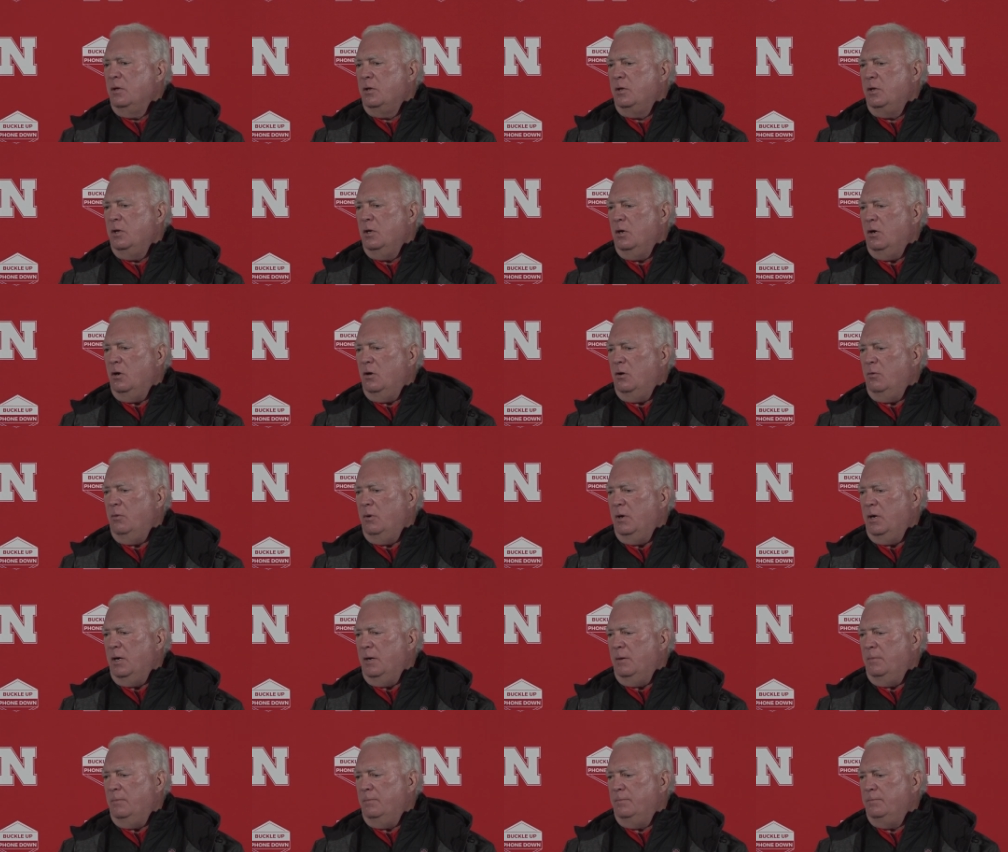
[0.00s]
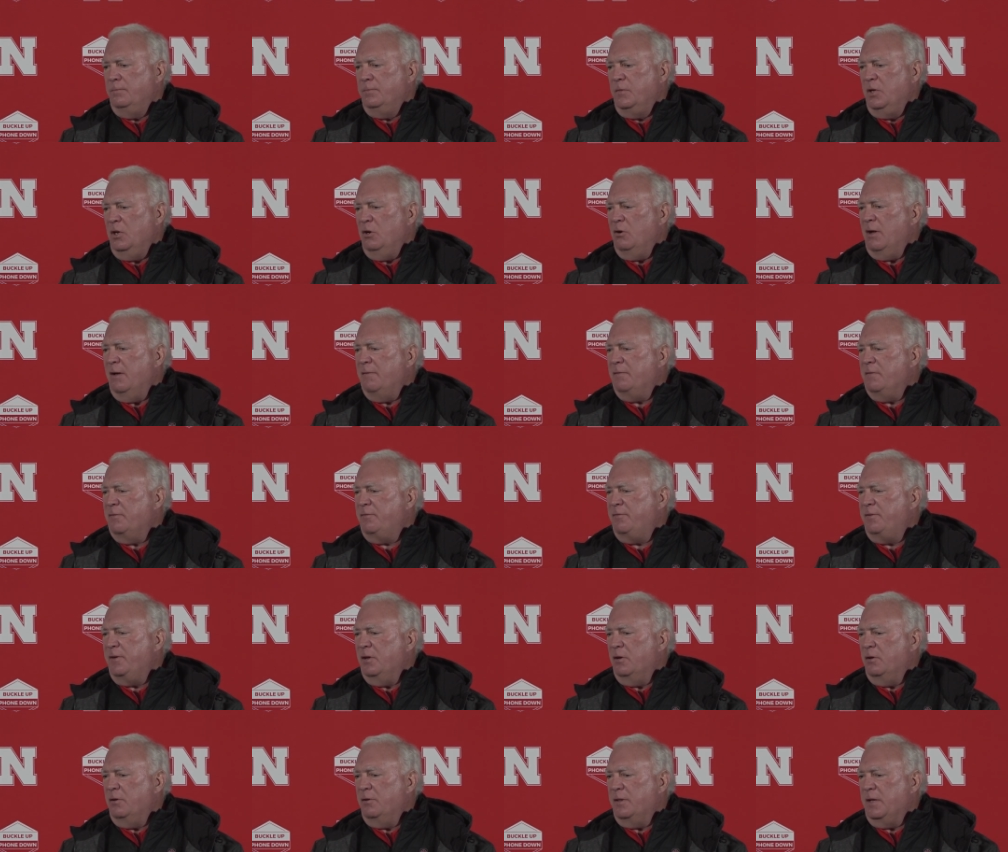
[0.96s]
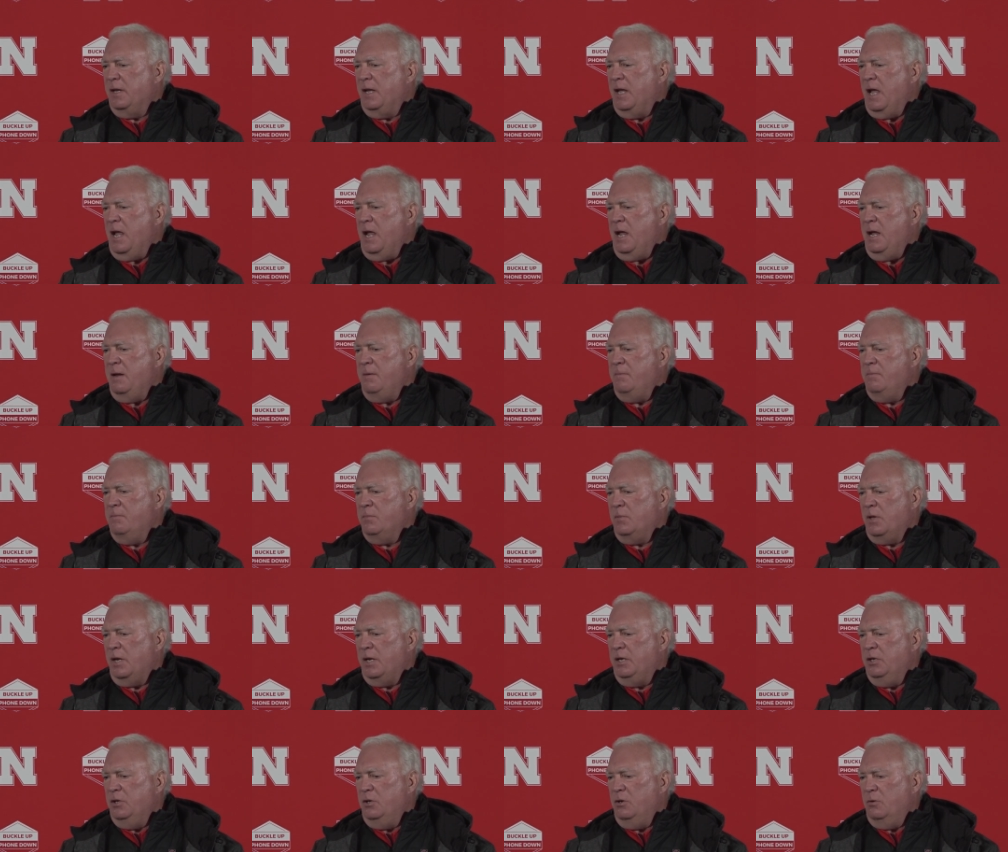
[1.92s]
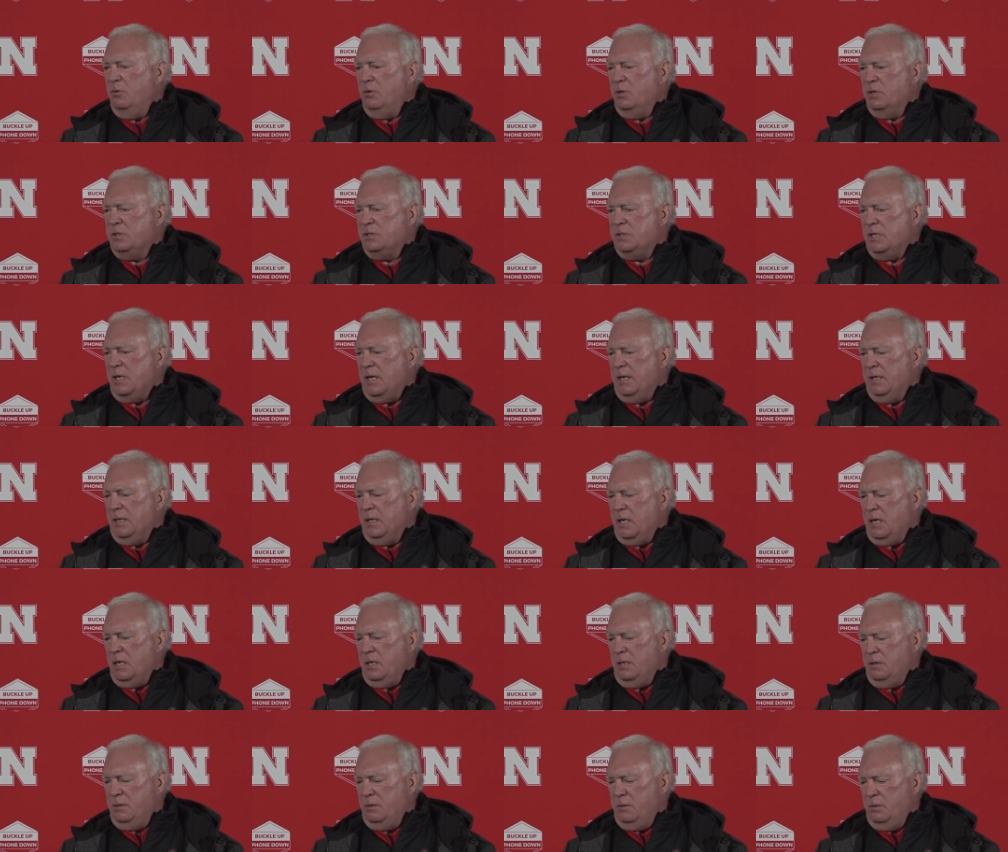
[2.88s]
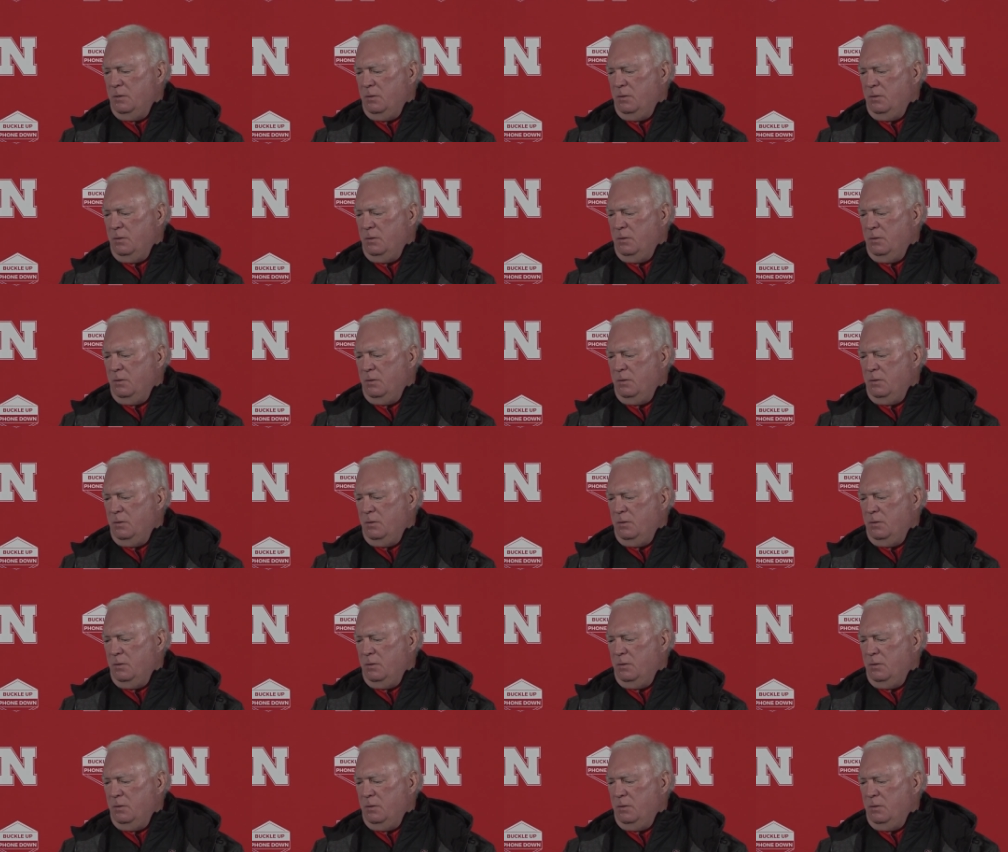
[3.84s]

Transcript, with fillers: you know, um, you don't have the feel of the game like you do on the sideline.